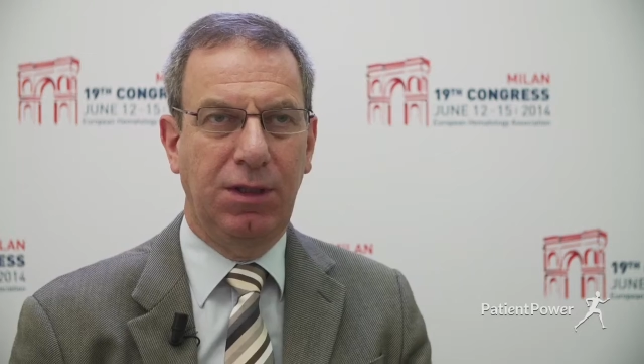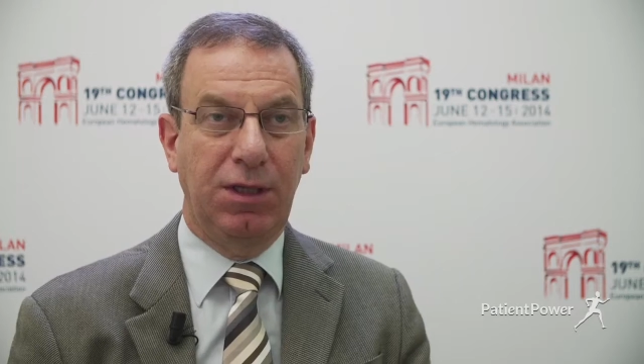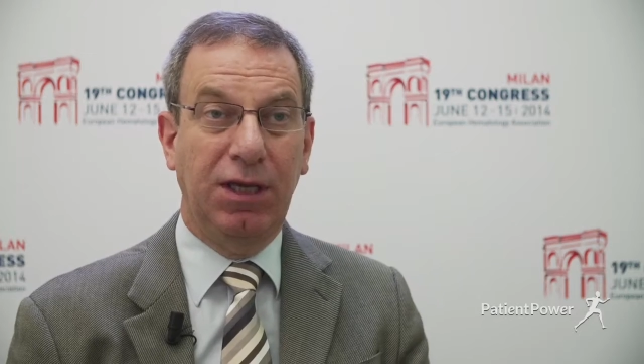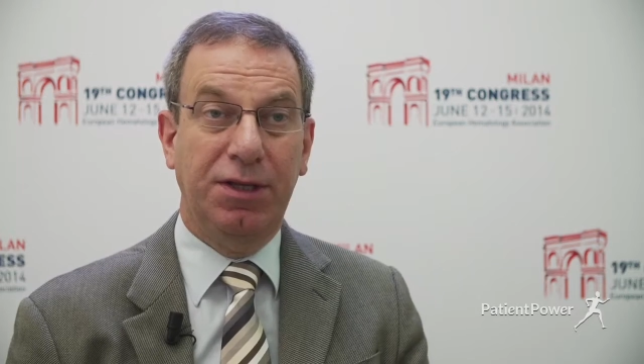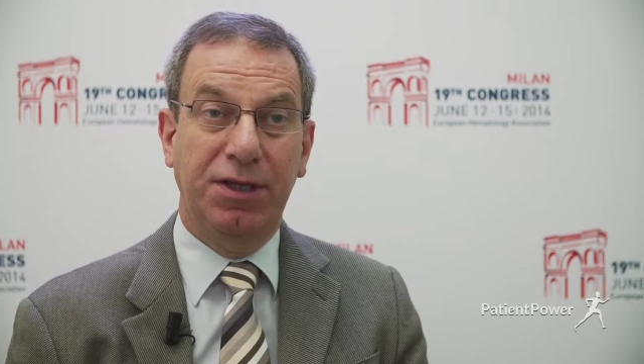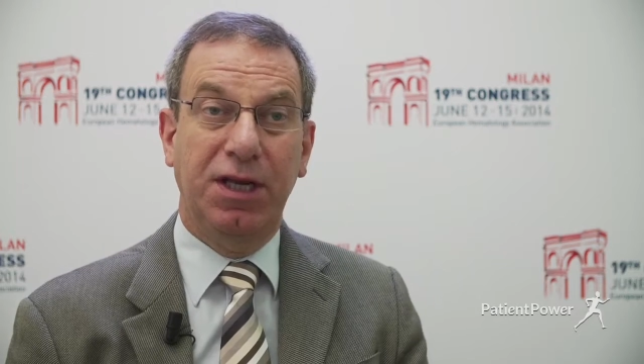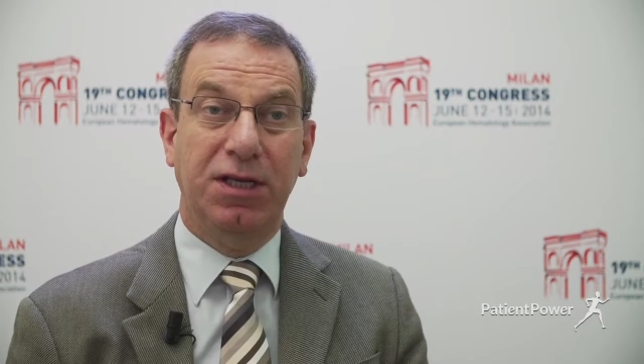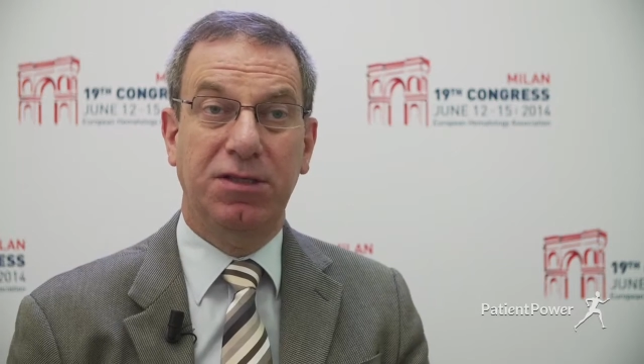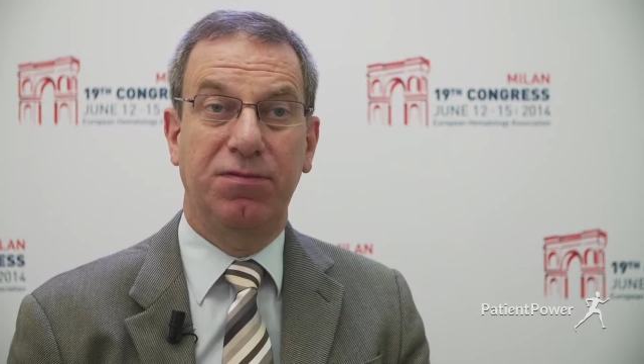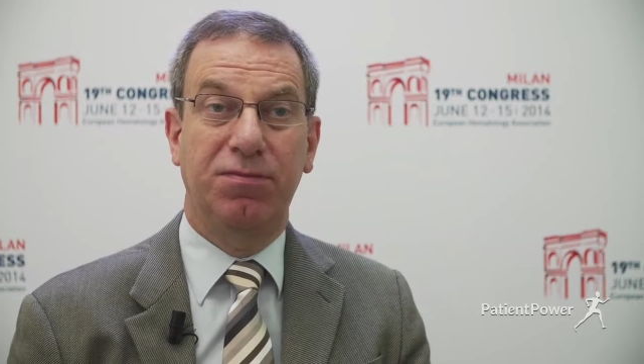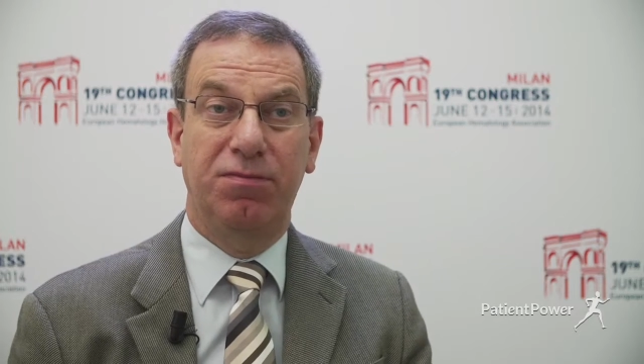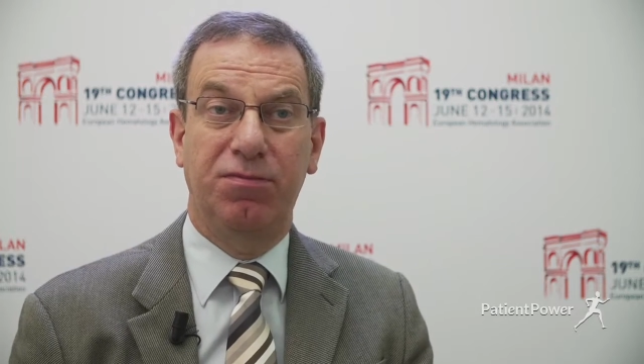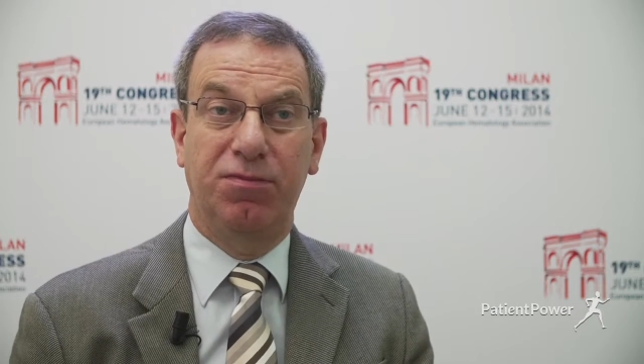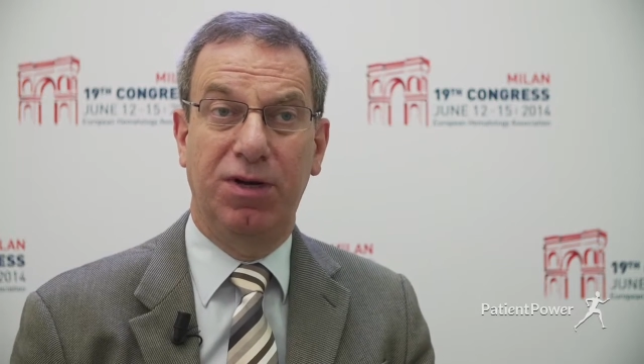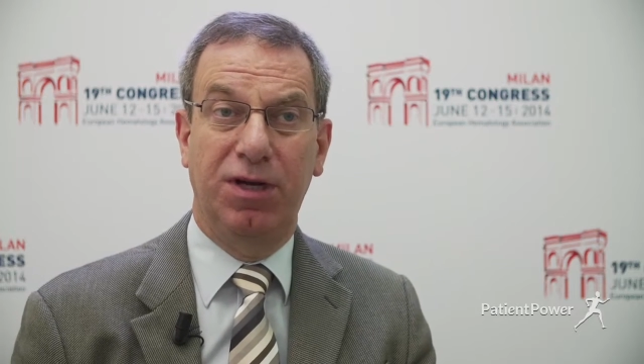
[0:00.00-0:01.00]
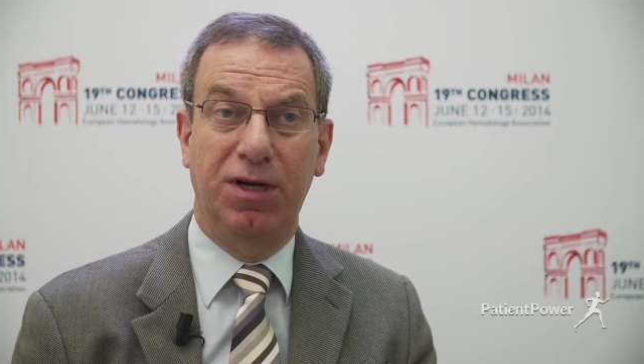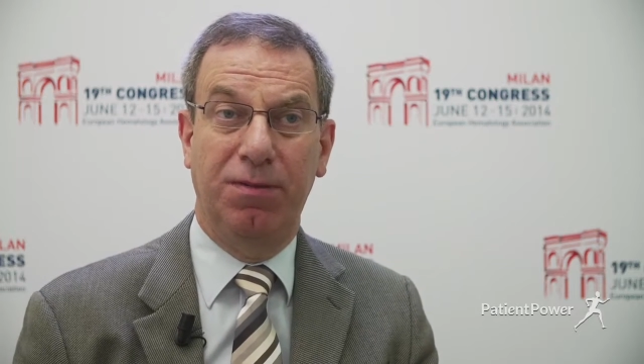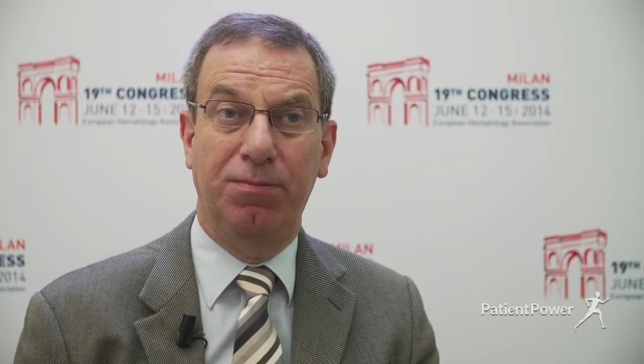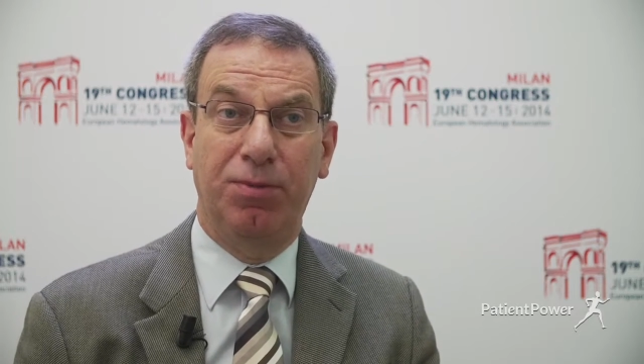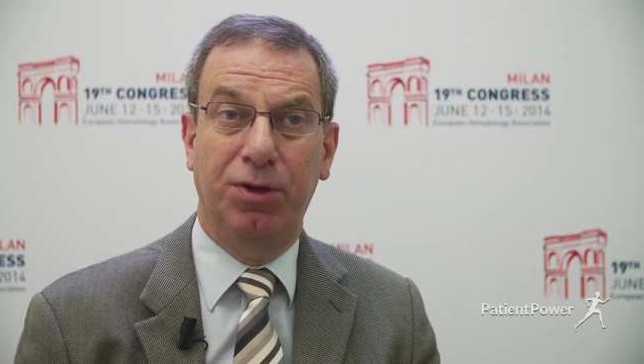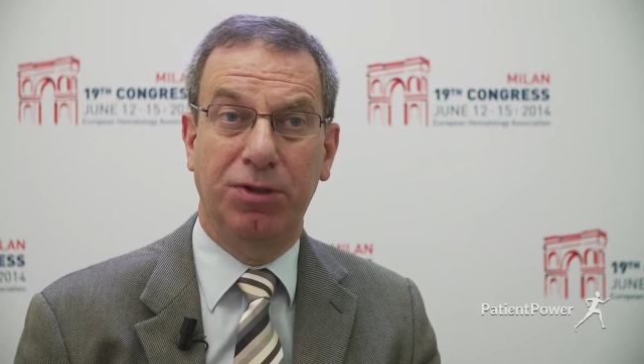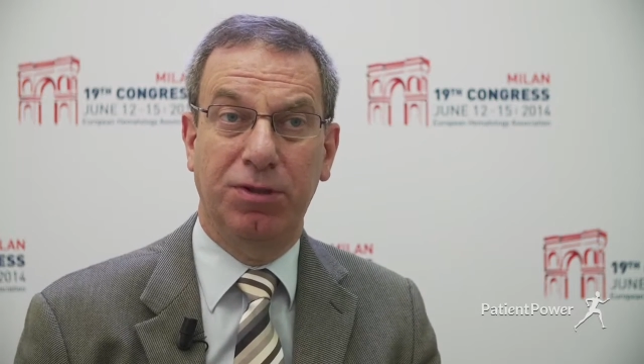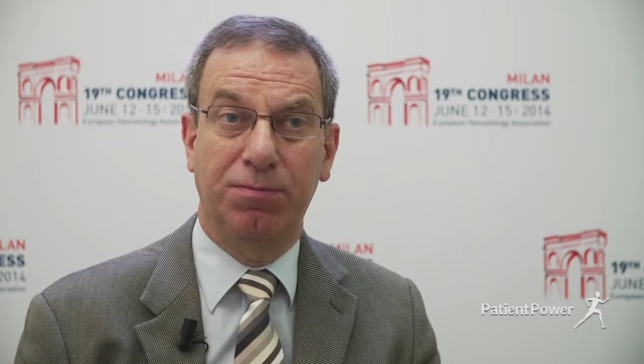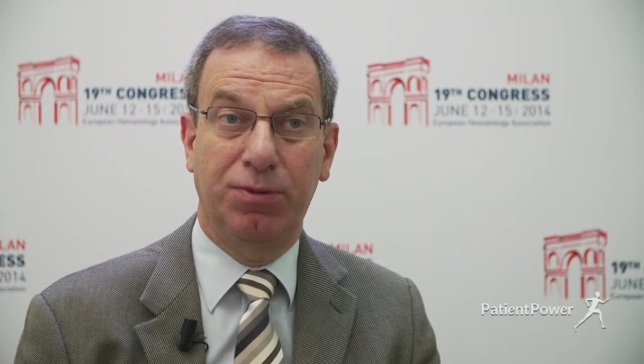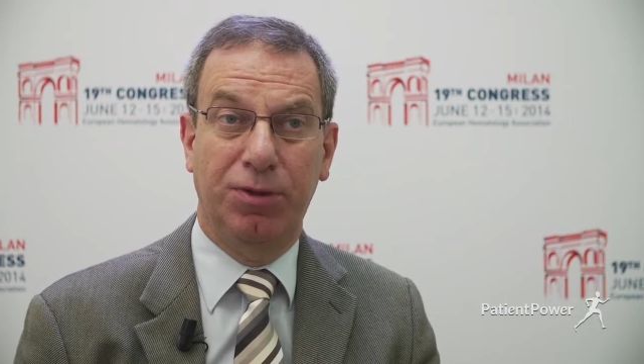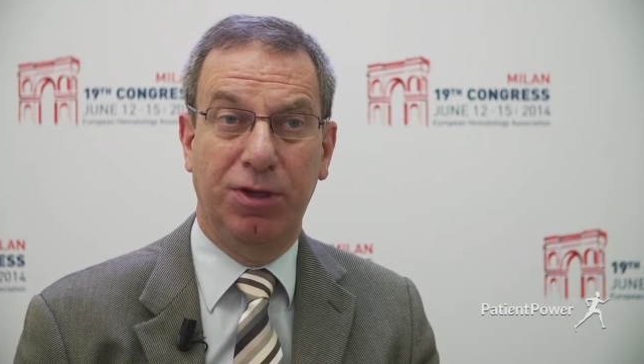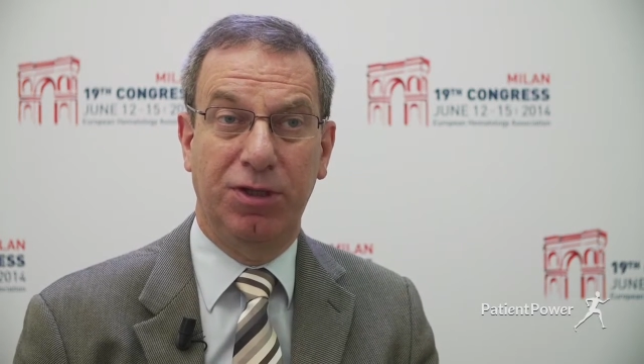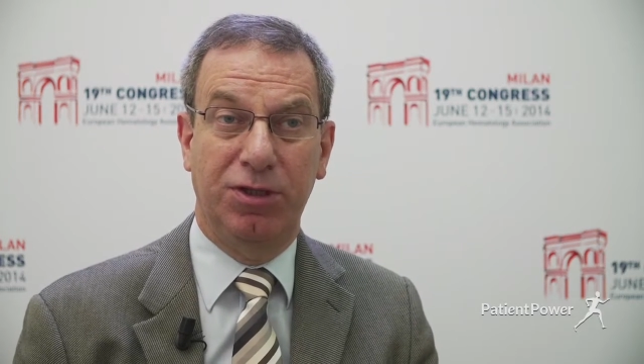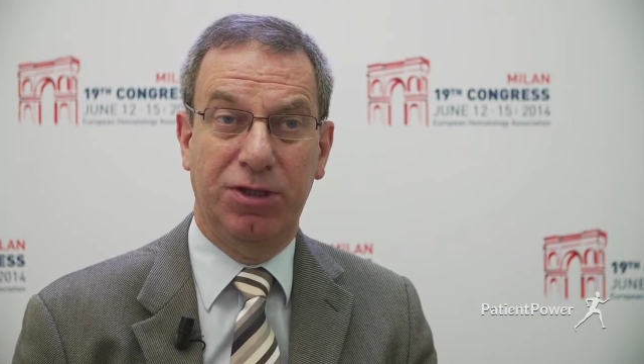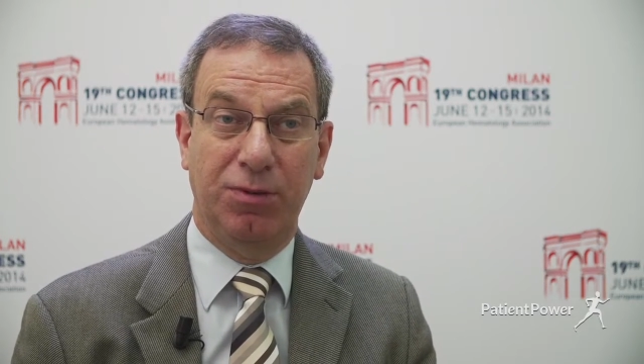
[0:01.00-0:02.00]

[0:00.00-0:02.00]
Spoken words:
Yeah, I think that's a really important point.